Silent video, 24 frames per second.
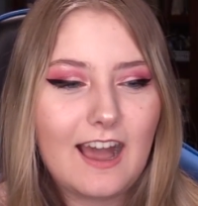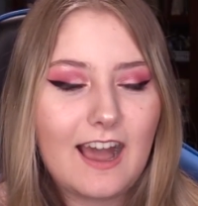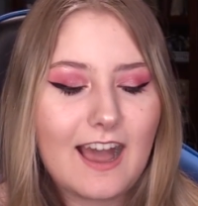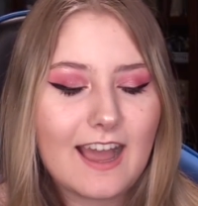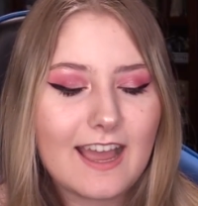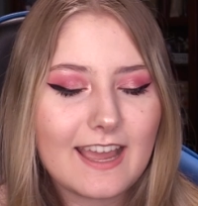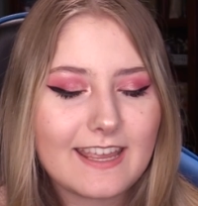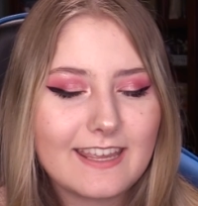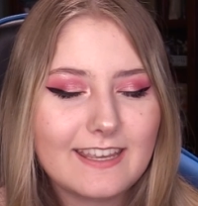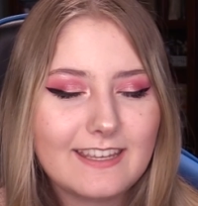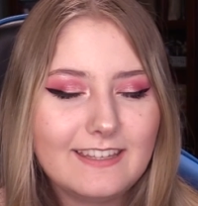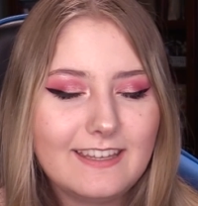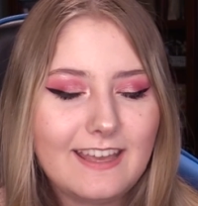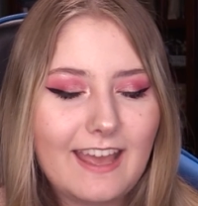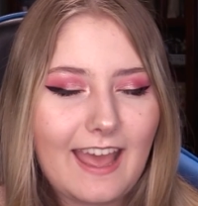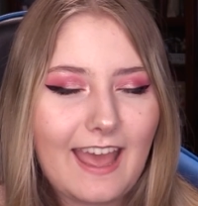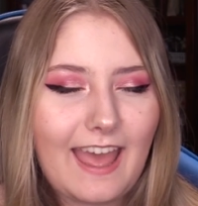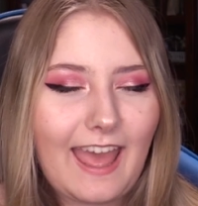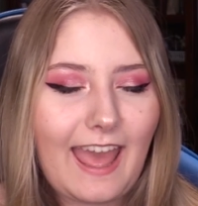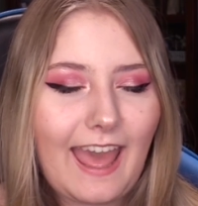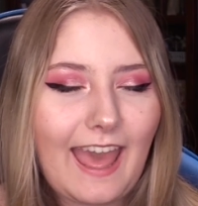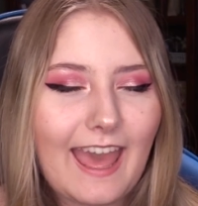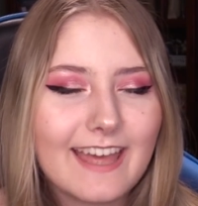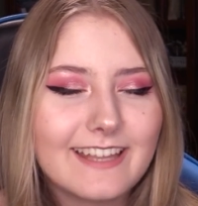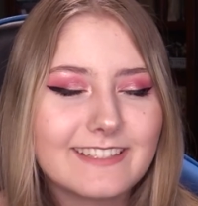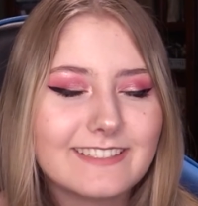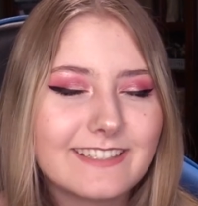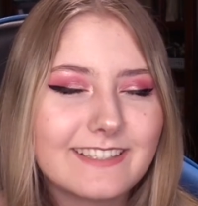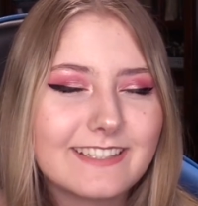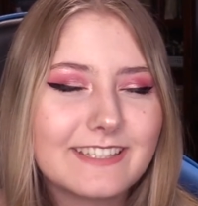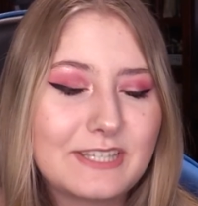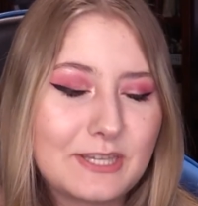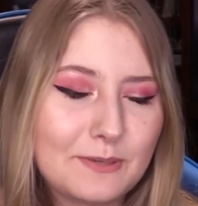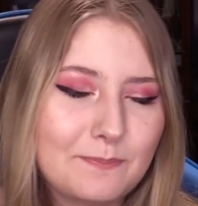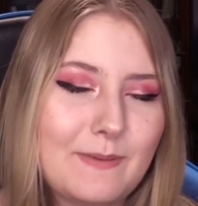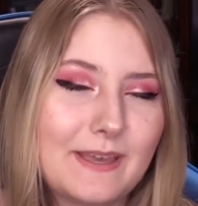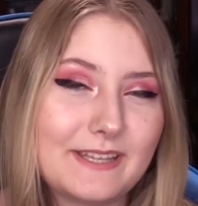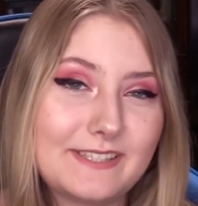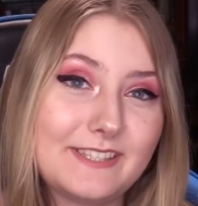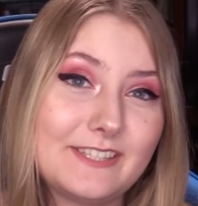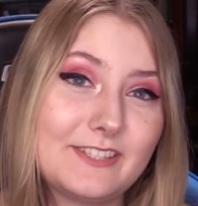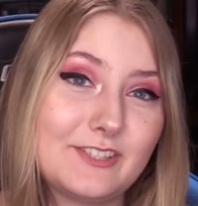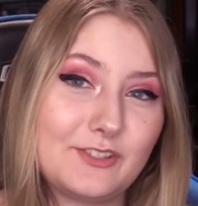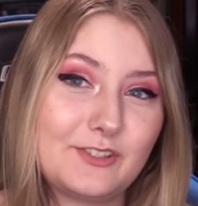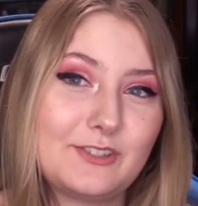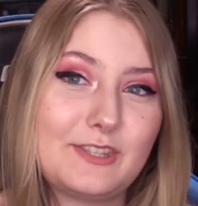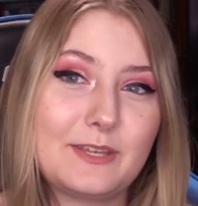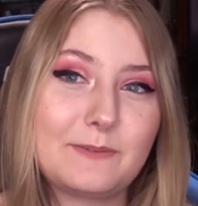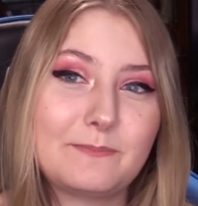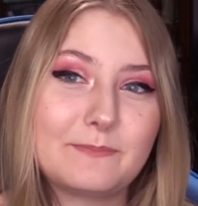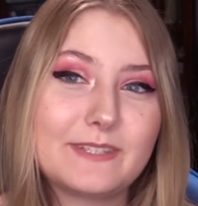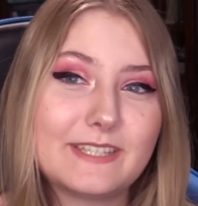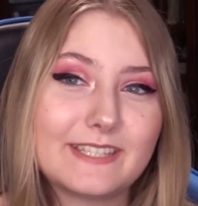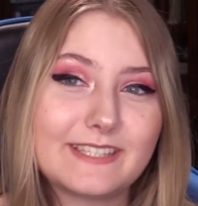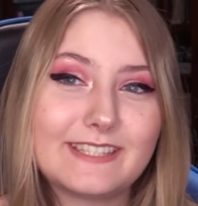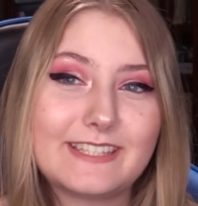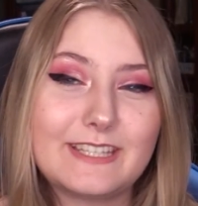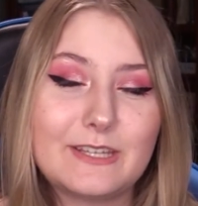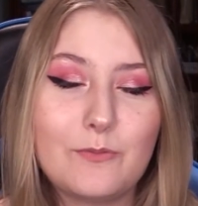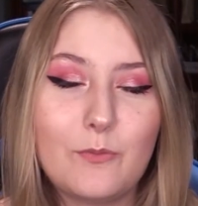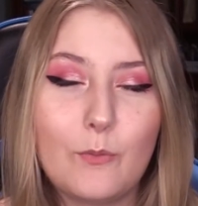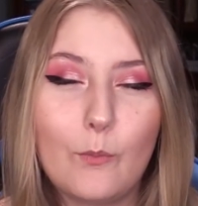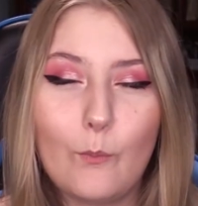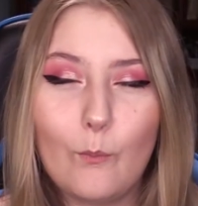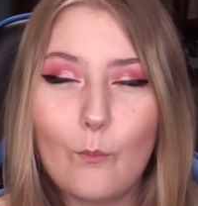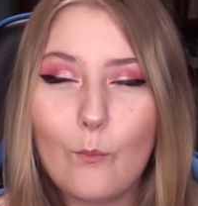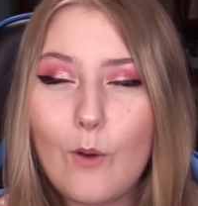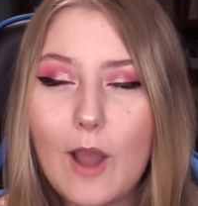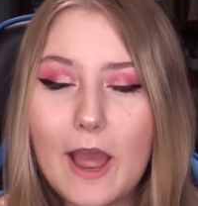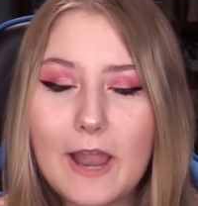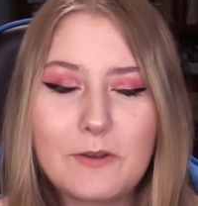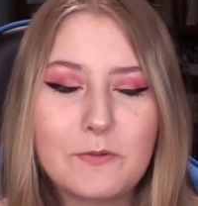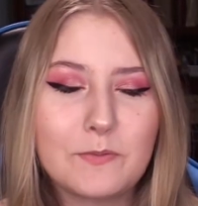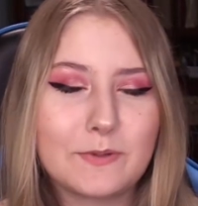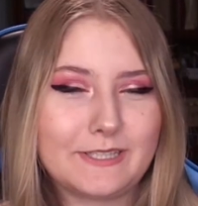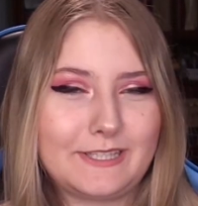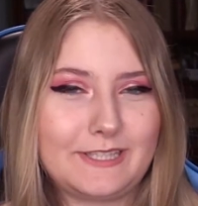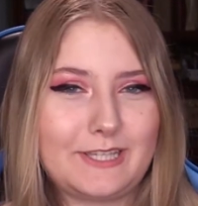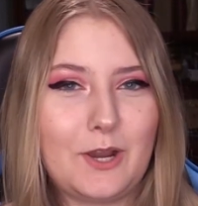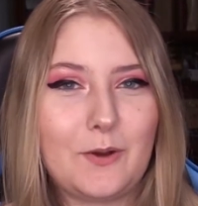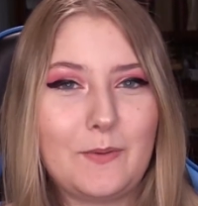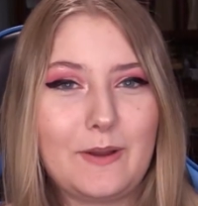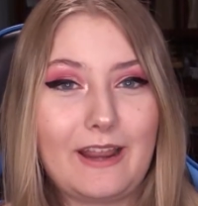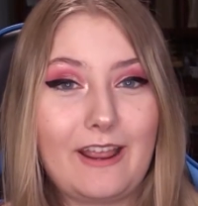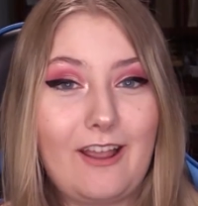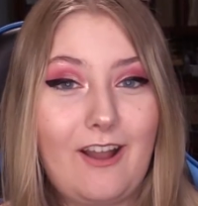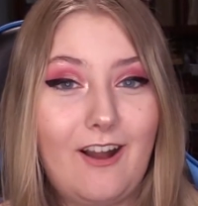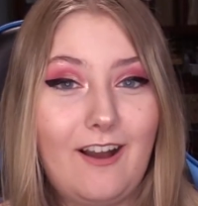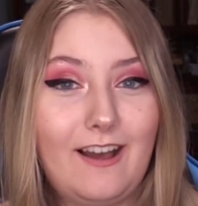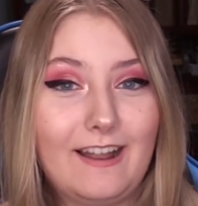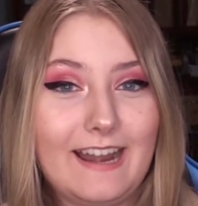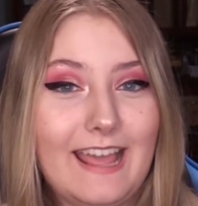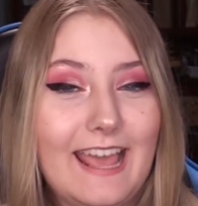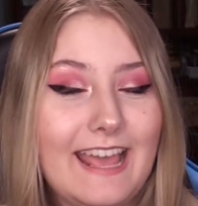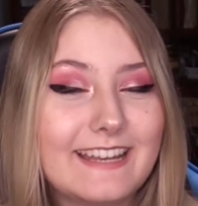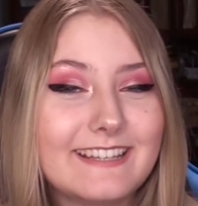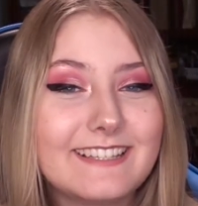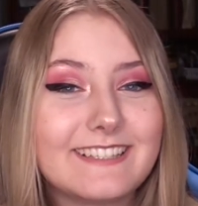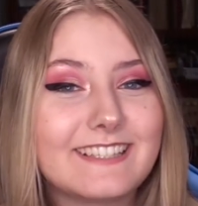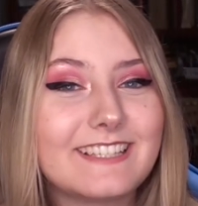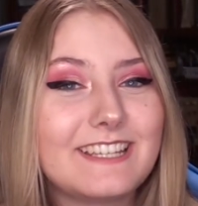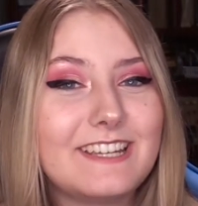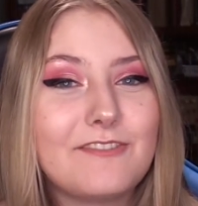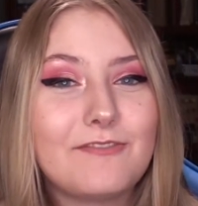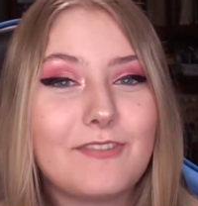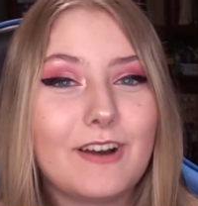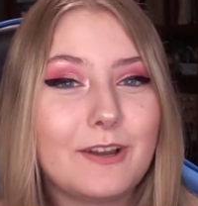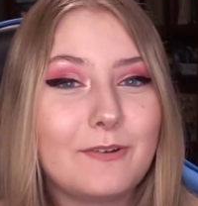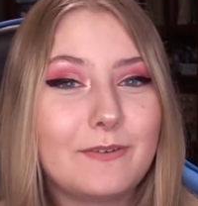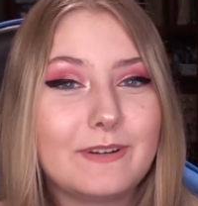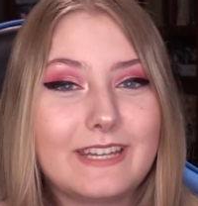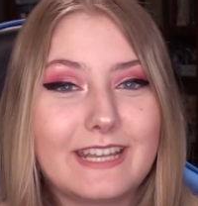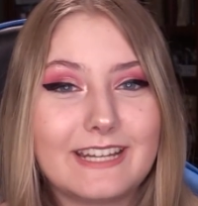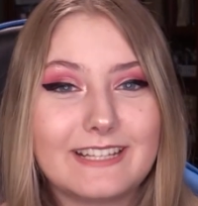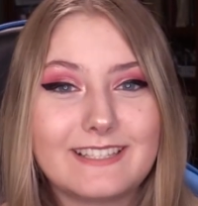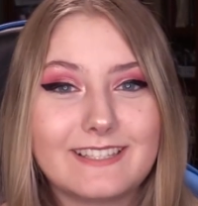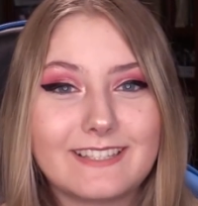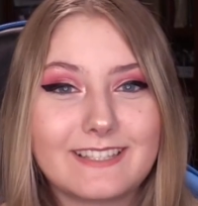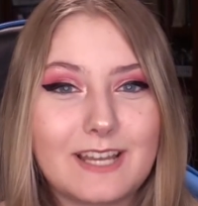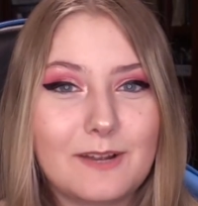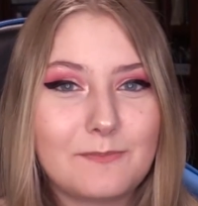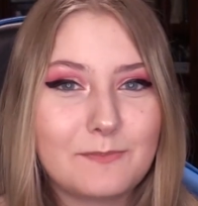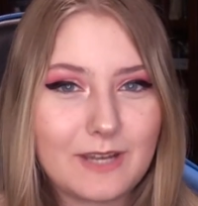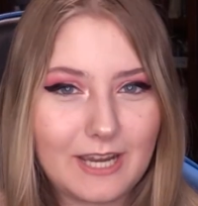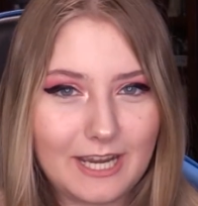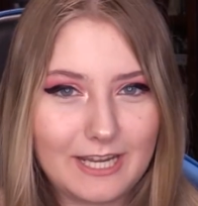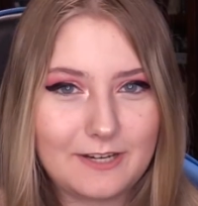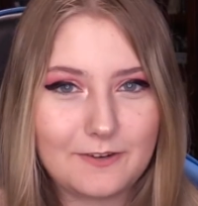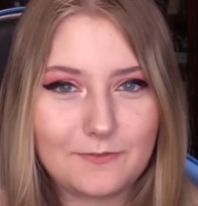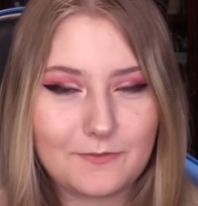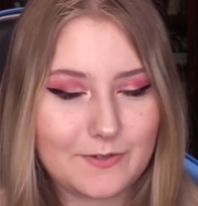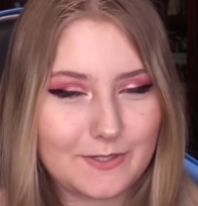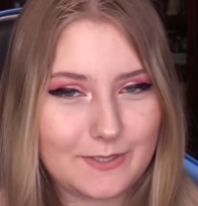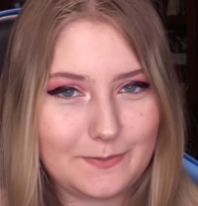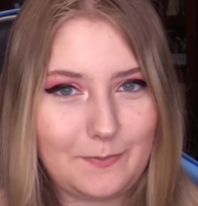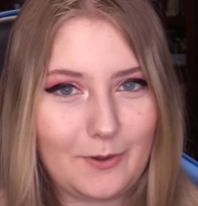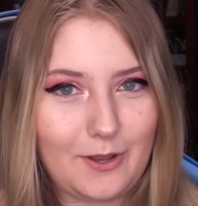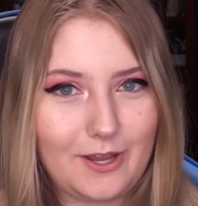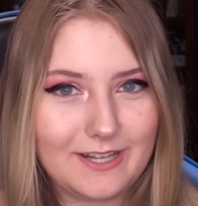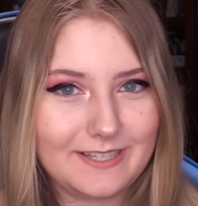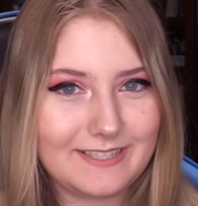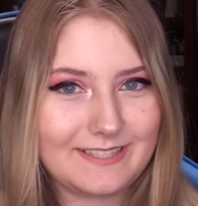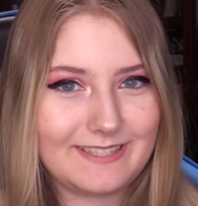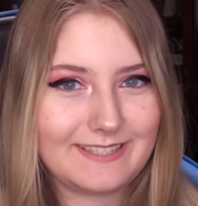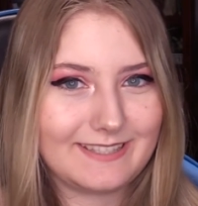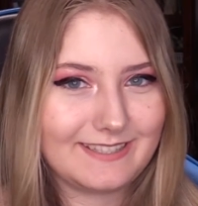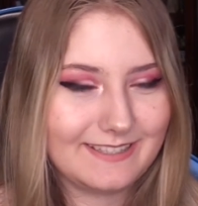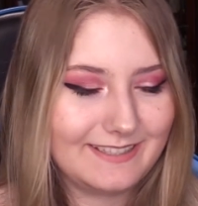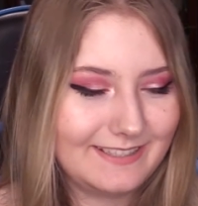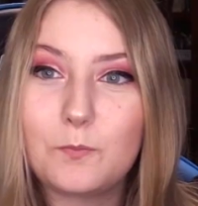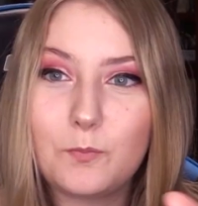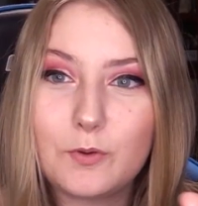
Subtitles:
I had to message them to see what was going on and to see if I would get some kind of response.